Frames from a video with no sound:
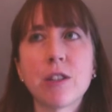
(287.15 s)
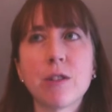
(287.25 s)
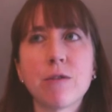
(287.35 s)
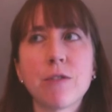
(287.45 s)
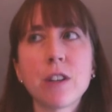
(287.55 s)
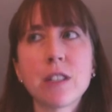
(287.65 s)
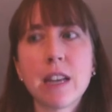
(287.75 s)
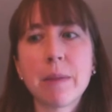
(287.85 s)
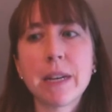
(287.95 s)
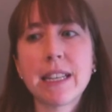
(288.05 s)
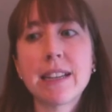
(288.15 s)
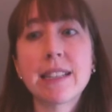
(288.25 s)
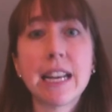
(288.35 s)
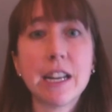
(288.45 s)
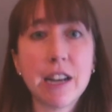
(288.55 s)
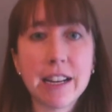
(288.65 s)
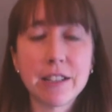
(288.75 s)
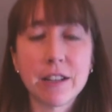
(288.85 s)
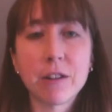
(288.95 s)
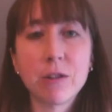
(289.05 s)
So first step I say is get your
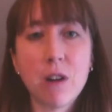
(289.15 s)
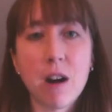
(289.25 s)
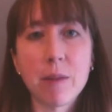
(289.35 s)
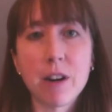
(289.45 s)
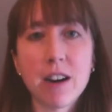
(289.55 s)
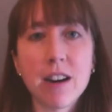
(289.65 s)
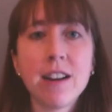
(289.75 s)
hands on the glucometer,